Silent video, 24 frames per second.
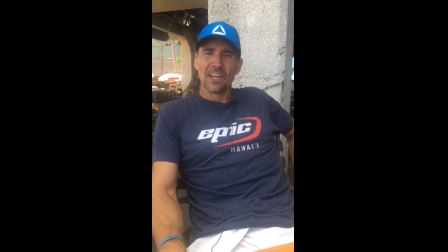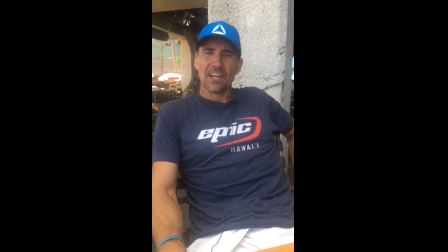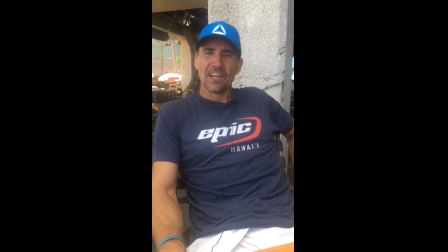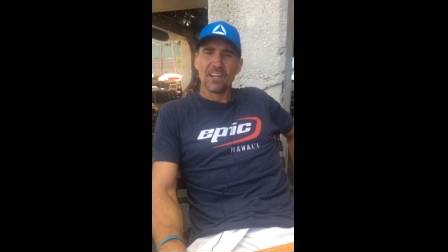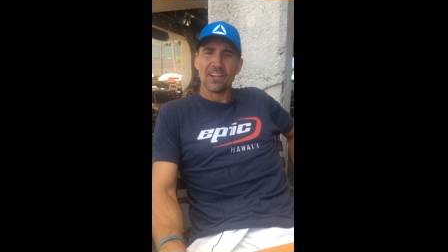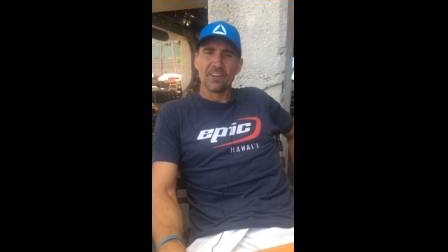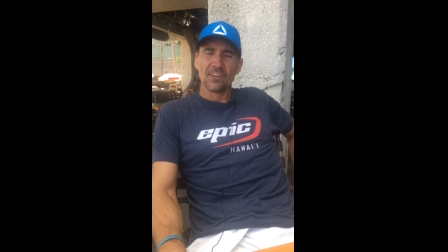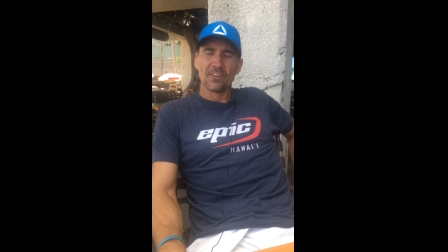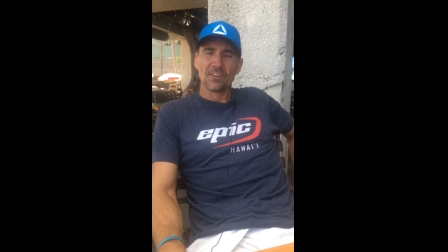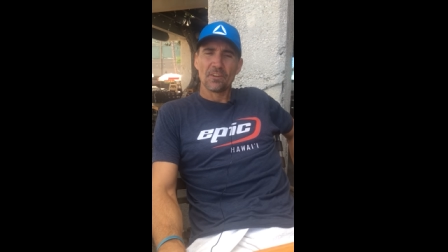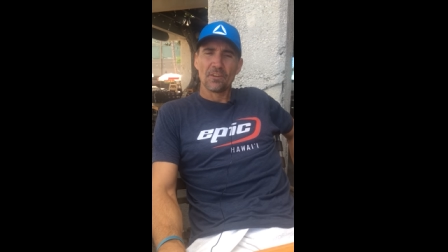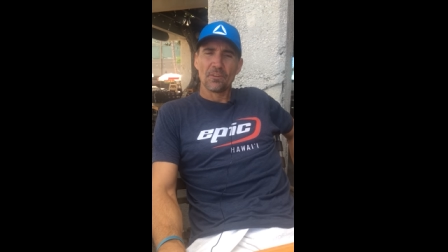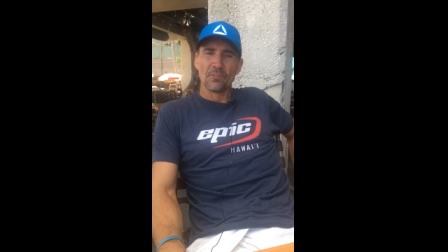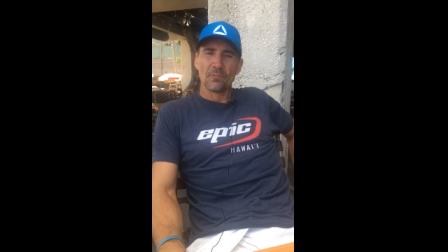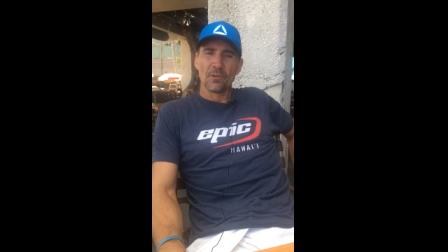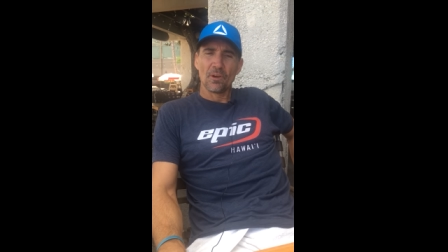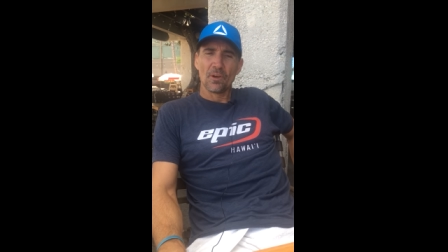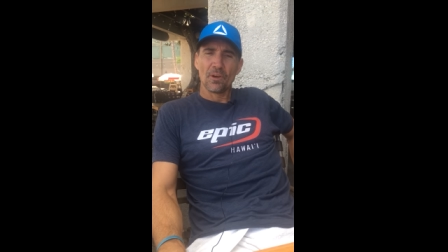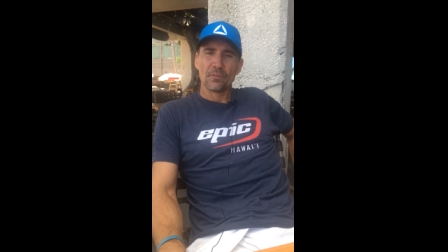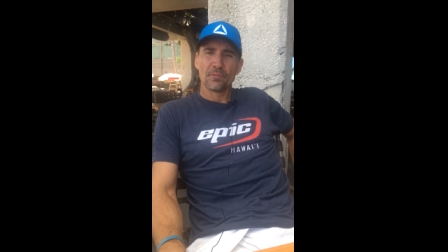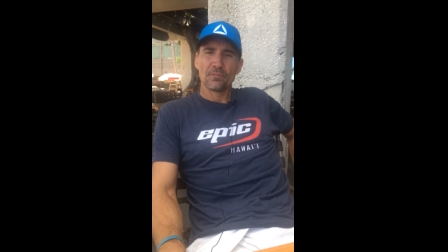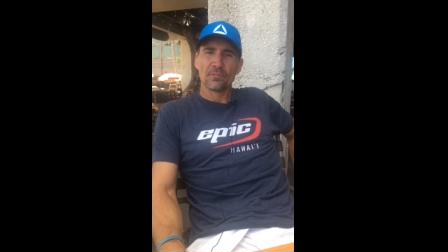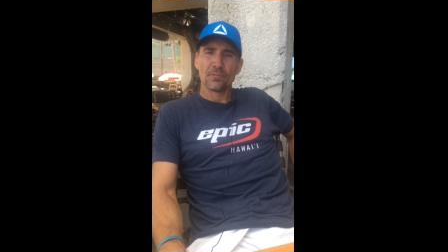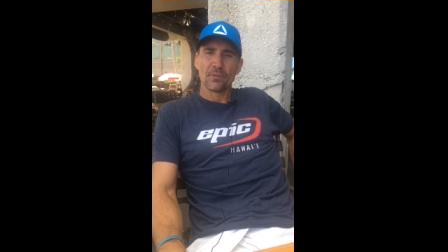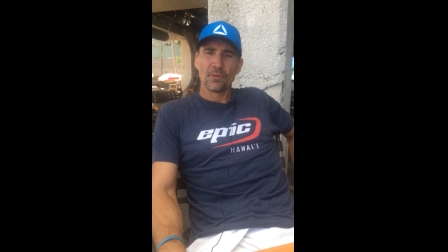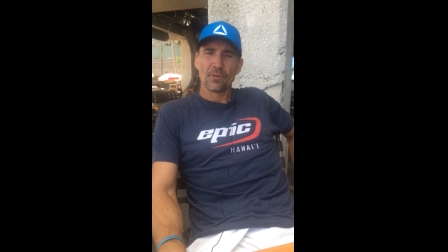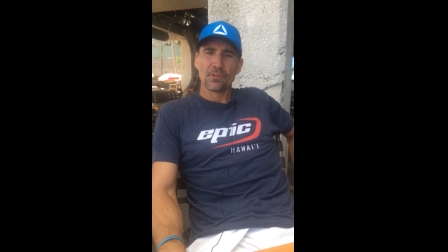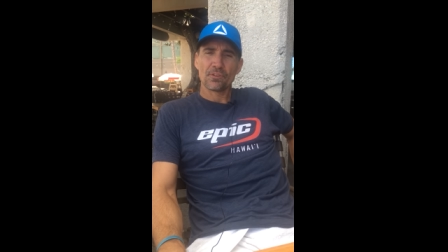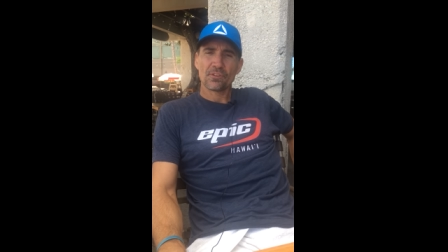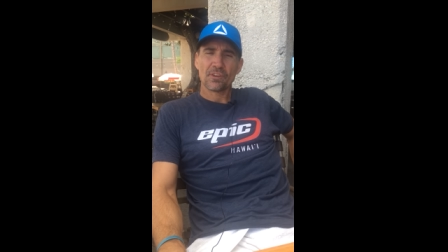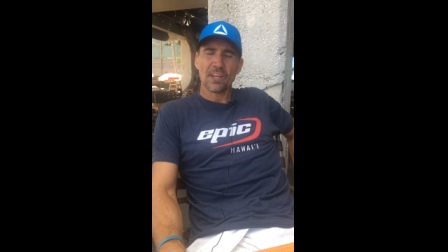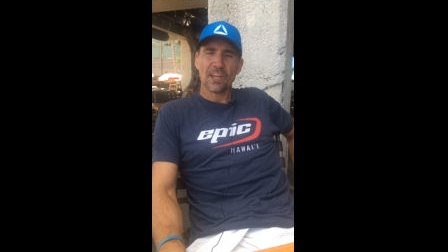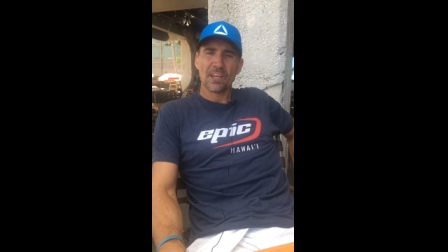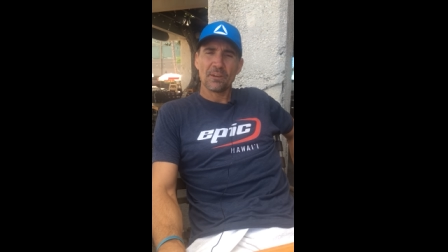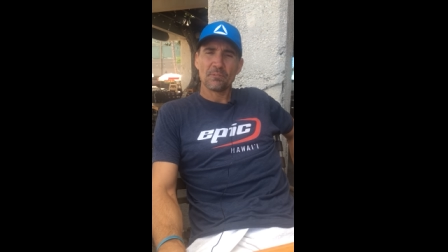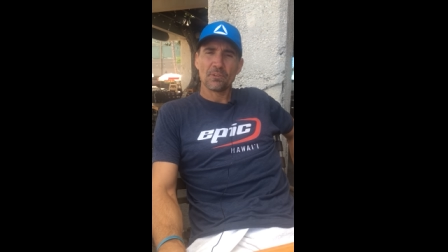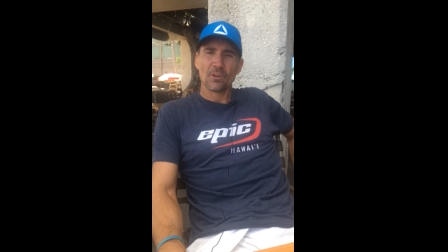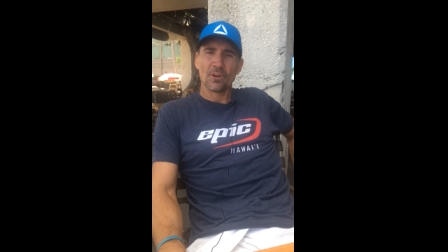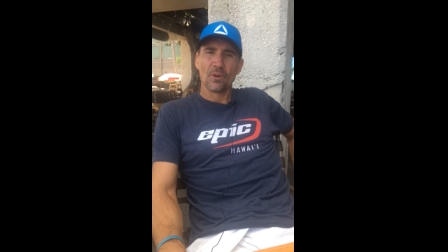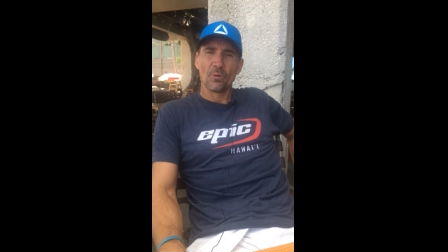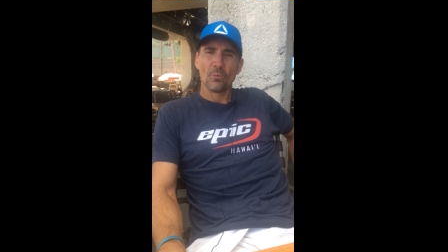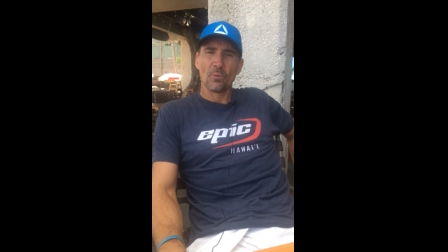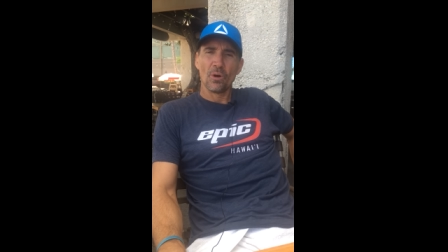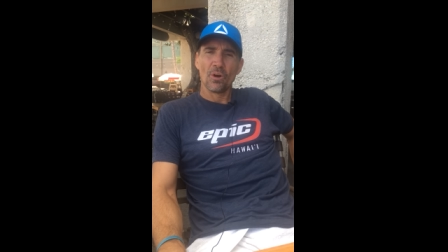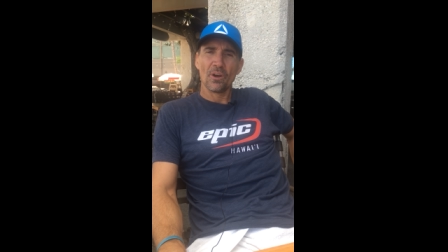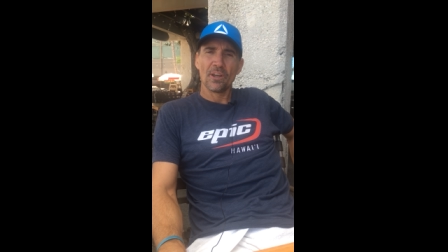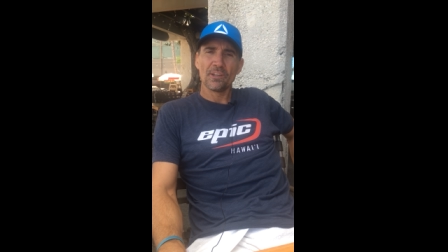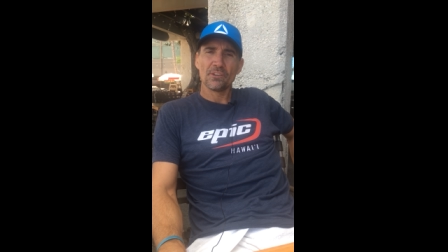and I first came to
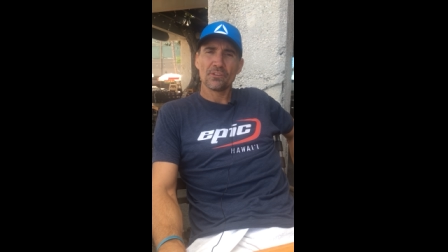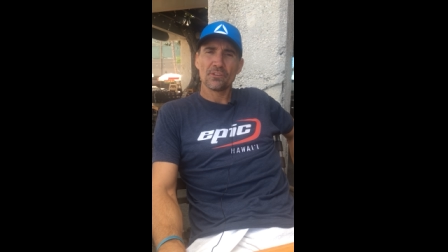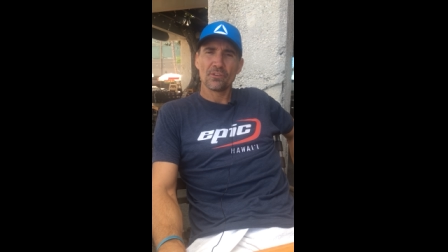Hawaii